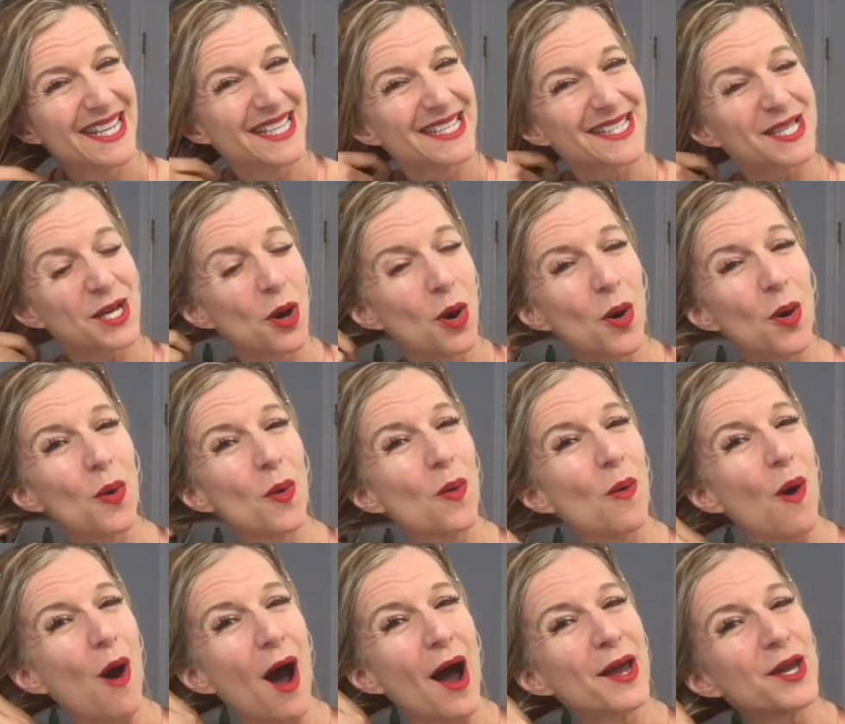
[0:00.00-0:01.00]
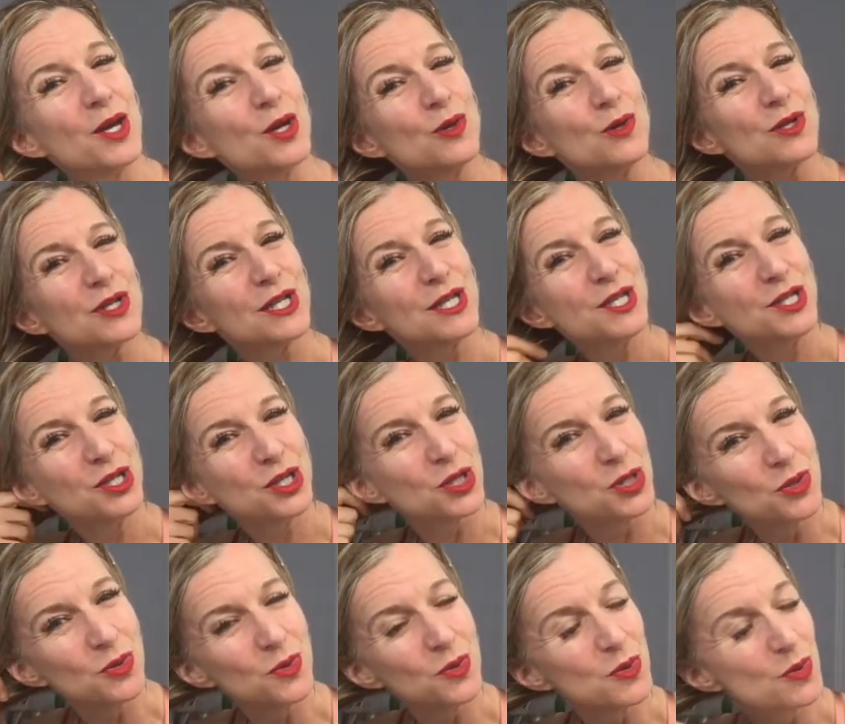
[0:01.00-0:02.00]
So I usually
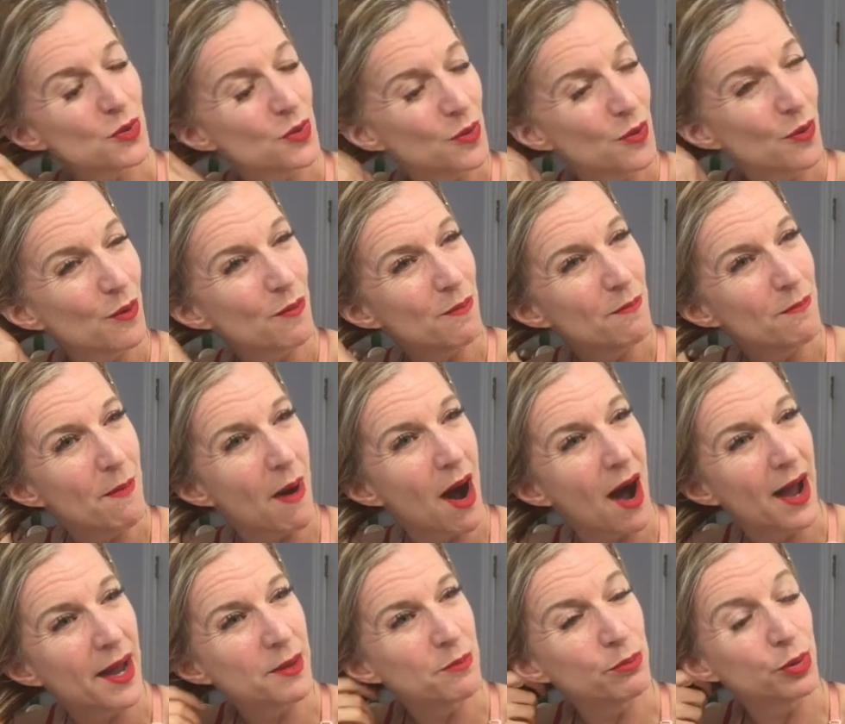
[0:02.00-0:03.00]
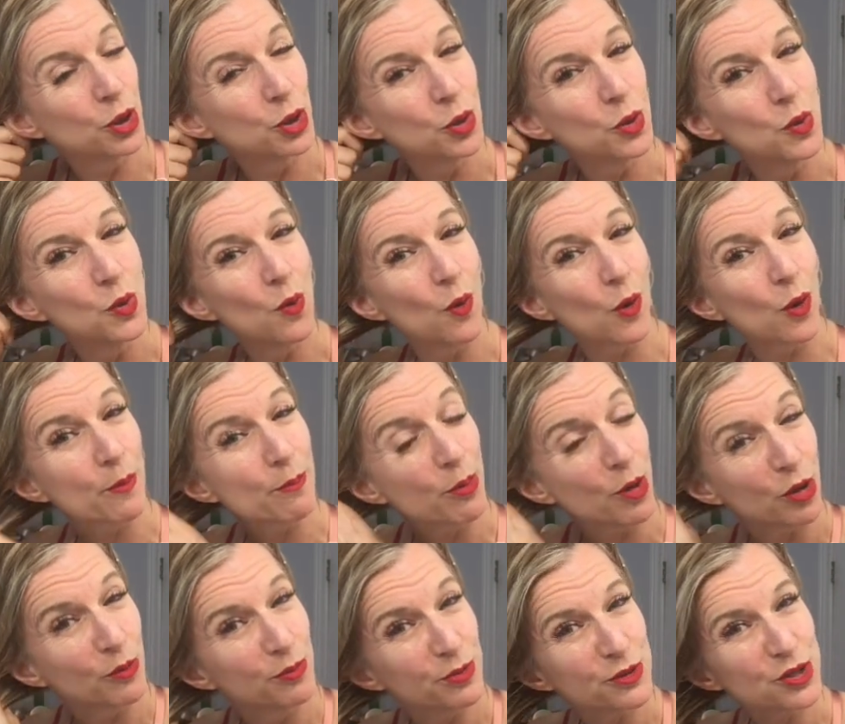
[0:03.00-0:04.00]
do my blue or
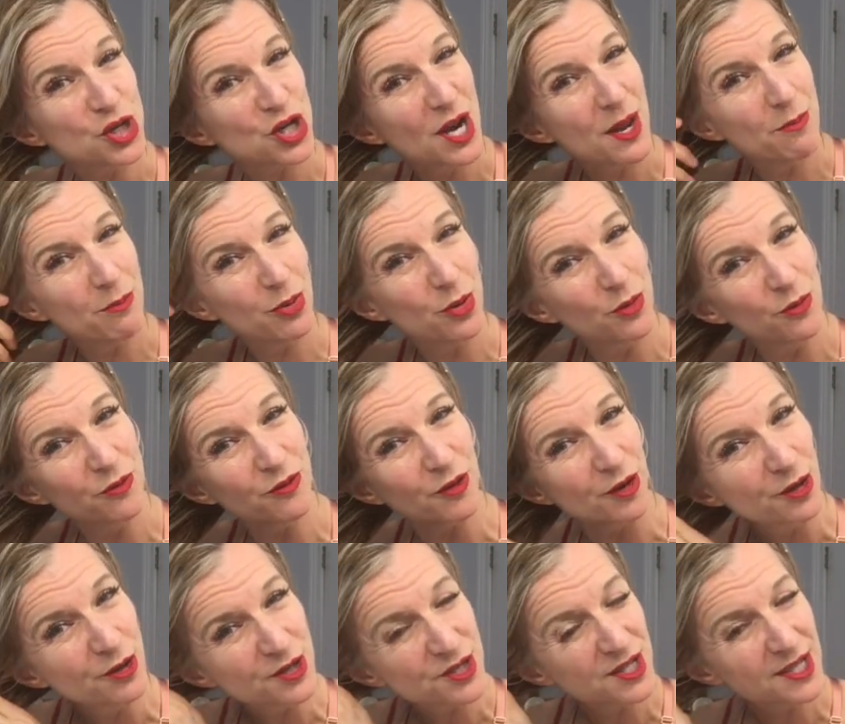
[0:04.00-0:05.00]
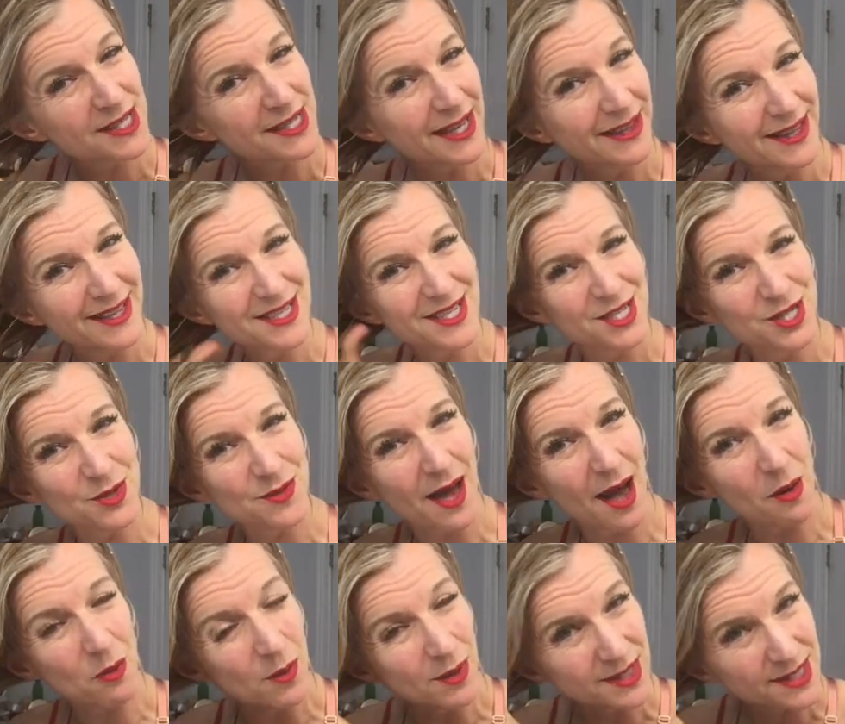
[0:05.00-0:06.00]
purple shampoo first because I like to do
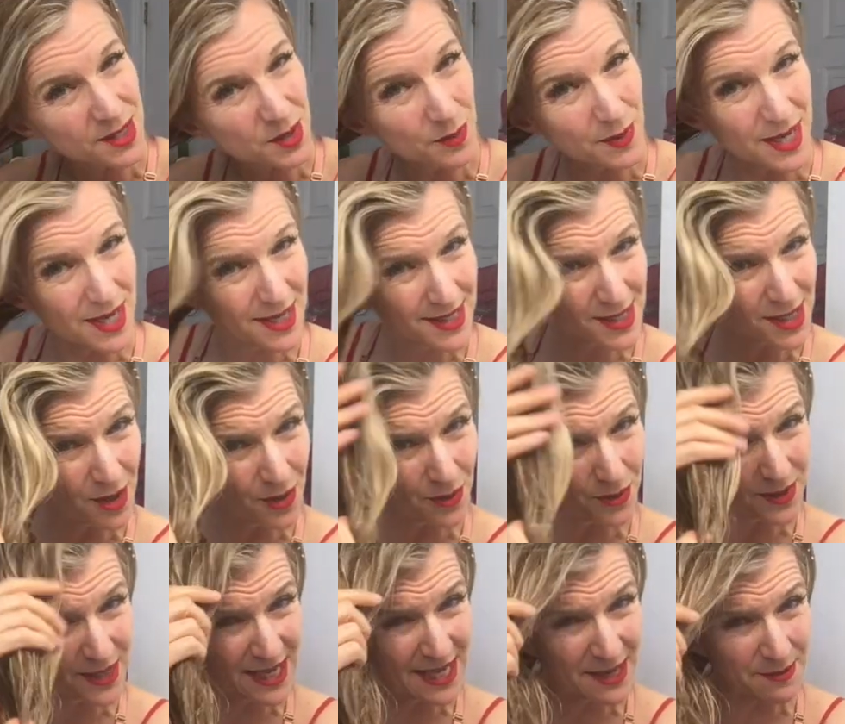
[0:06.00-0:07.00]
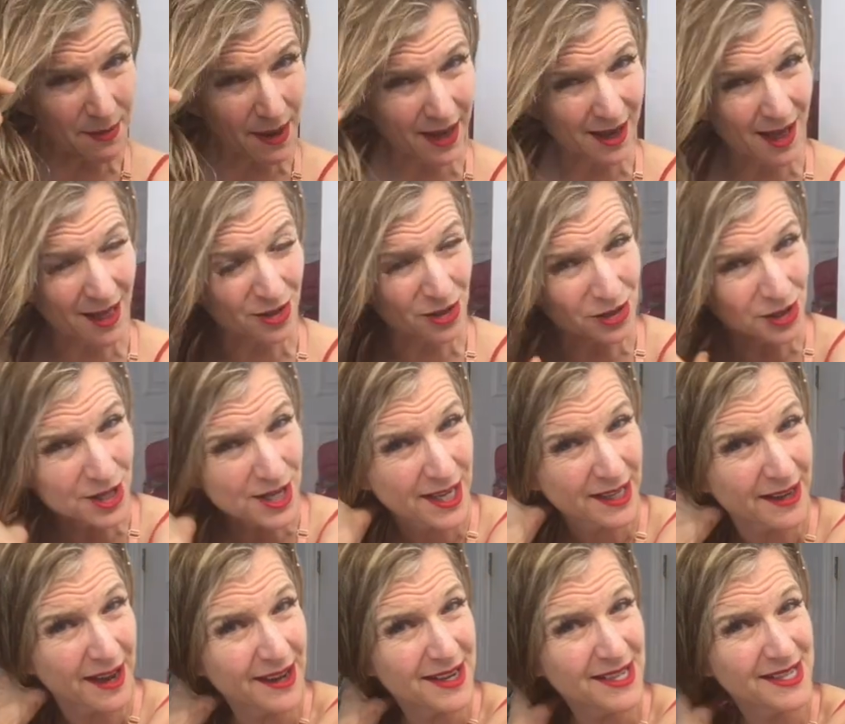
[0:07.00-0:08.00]
that once a week. So keep my color
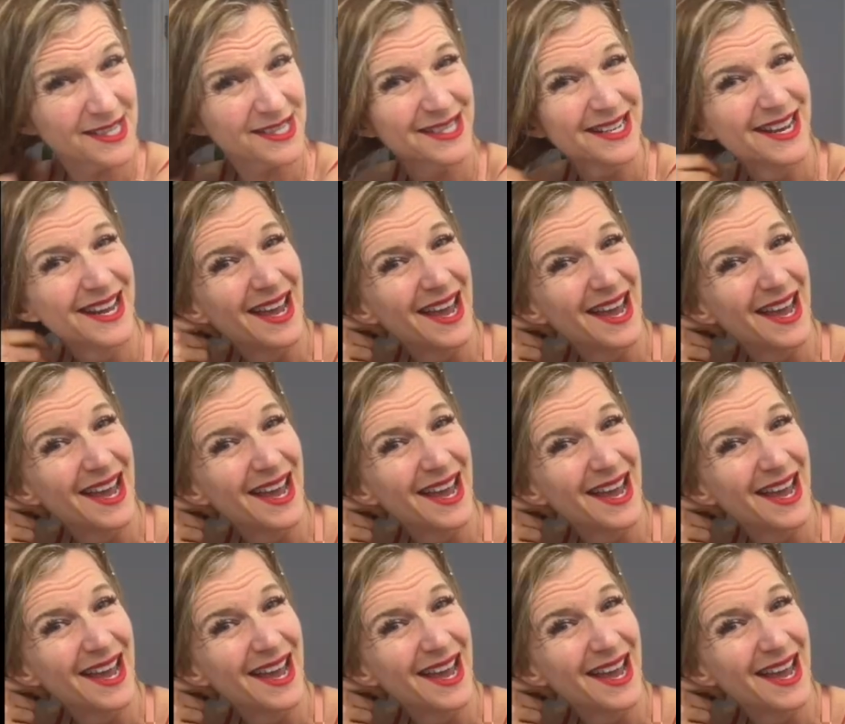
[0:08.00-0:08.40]
looking nice.